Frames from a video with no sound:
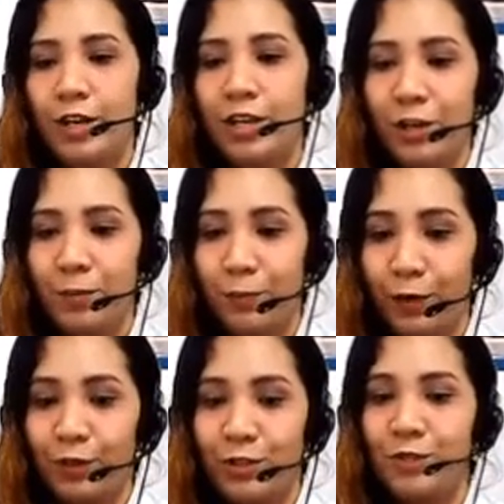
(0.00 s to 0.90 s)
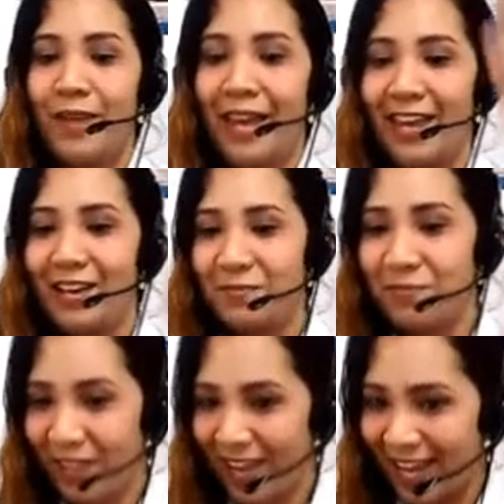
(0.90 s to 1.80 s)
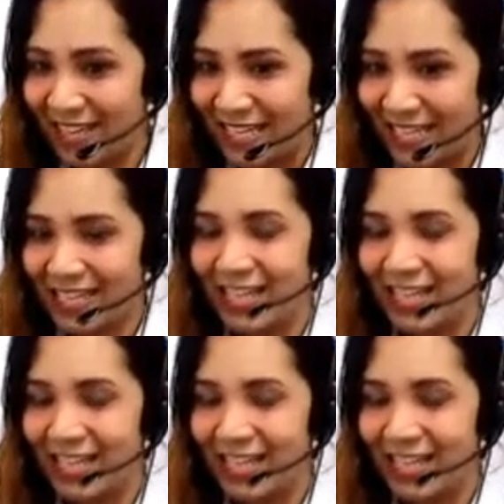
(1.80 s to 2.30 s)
your book to me, please.